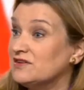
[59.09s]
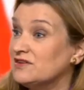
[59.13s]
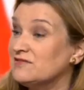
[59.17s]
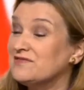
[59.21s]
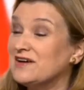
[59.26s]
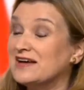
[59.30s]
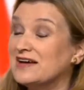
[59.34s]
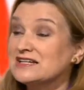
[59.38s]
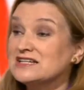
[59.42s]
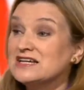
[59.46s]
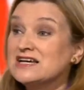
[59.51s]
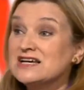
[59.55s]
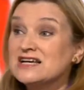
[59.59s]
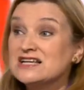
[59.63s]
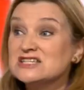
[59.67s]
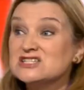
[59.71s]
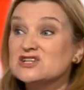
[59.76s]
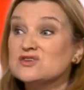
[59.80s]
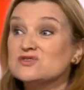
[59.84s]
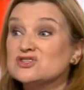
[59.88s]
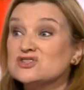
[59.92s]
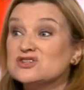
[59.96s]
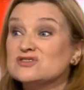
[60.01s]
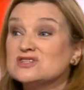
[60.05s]
And in fact,
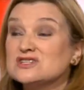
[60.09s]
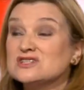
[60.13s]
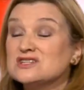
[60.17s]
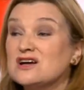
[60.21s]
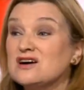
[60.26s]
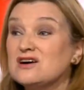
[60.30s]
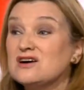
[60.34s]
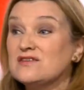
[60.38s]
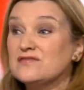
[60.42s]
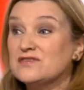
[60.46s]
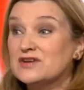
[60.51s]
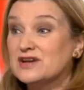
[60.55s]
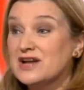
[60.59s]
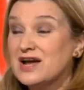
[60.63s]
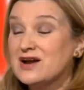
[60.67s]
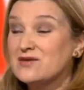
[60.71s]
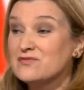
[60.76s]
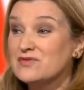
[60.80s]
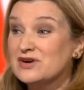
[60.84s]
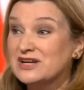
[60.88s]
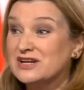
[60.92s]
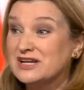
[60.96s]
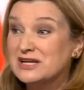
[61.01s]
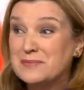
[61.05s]
assaults on staff are now
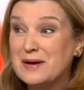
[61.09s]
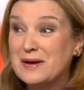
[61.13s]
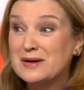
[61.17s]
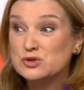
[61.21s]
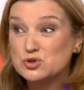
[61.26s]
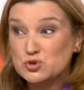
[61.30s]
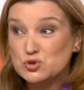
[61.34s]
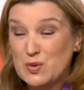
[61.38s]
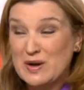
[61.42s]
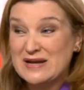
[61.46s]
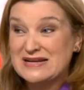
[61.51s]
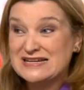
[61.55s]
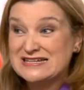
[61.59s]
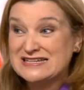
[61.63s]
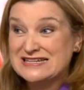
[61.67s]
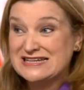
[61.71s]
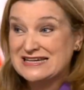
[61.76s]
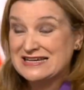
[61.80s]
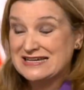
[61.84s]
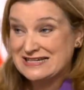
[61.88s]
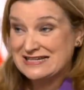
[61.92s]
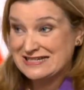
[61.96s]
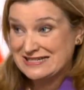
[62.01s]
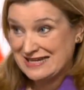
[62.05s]
running at about
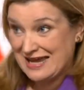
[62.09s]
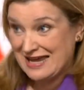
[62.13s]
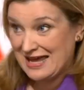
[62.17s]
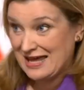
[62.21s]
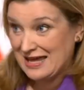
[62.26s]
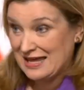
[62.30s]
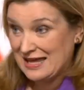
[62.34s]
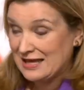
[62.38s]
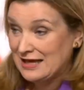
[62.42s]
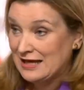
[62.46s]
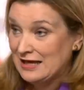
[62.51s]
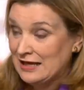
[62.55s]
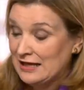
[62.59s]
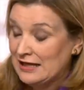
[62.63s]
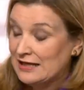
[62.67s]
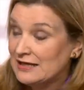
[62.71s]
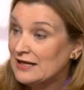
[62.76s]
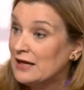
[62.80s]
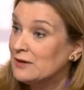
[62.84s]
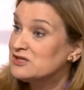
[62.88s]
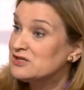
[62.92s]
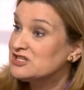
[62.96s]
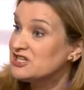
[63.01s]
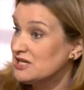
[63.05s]
20 a day.
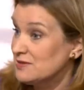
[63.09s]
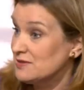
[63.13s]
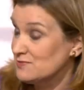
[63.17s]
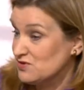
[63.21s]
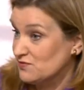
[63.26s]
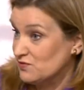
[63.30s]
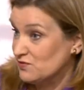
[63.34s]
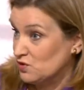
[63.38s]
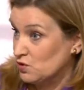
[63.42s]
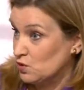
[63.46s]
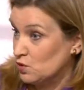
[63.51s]
Now, in terms of the